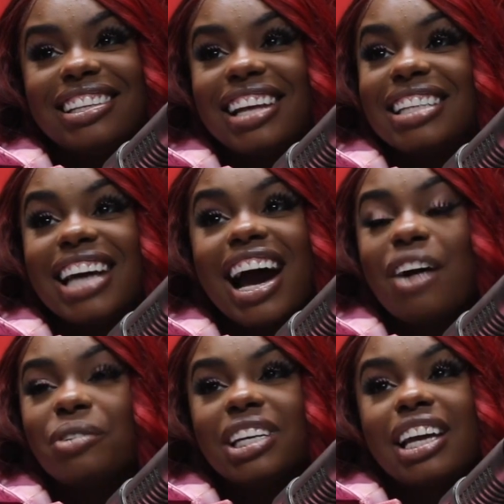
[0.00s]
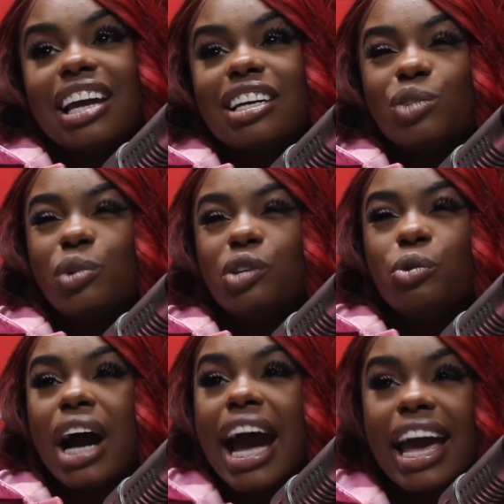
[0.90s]
That's how I would look at it. Because when
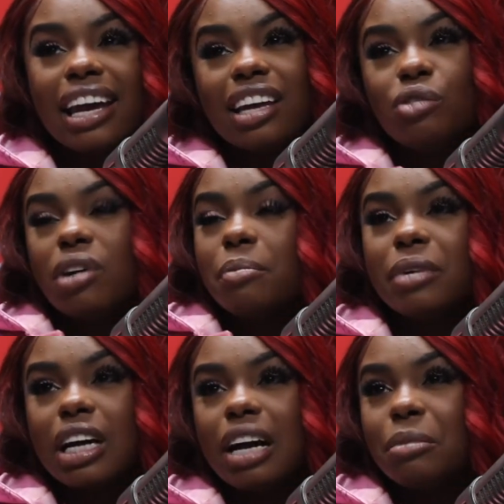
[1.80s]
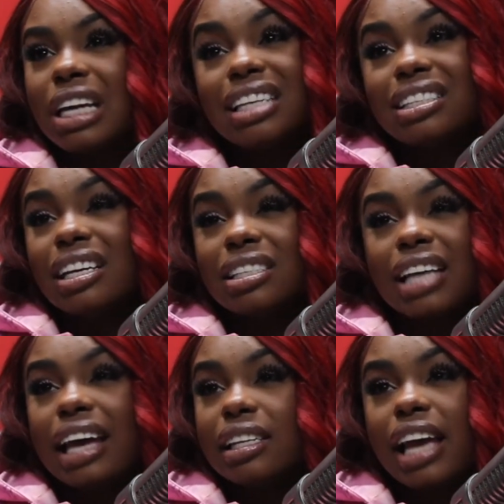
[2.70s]
you hot and you up and coming, that's
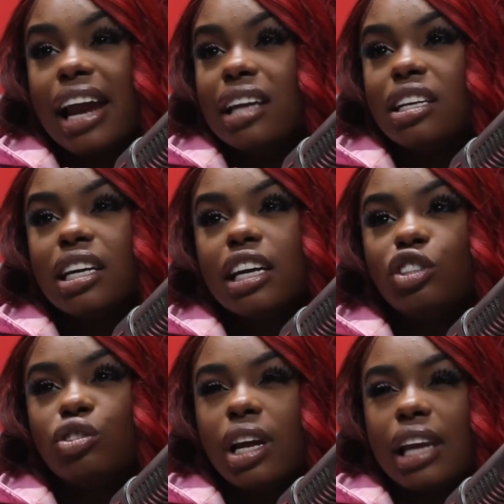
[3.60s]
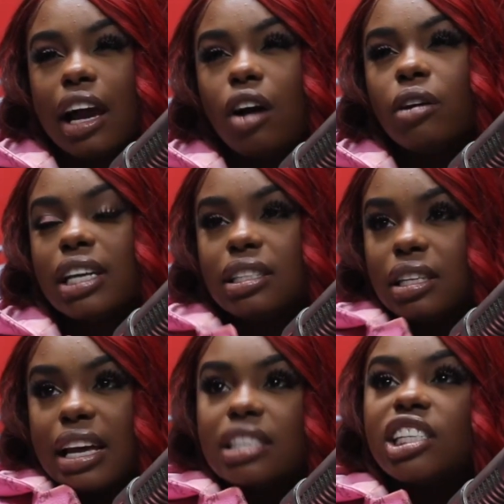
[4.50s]
exactly how they looking at you. They like, oh, that's
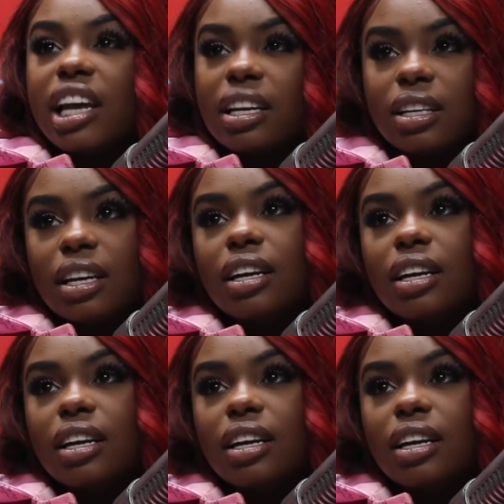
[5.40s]
the next check.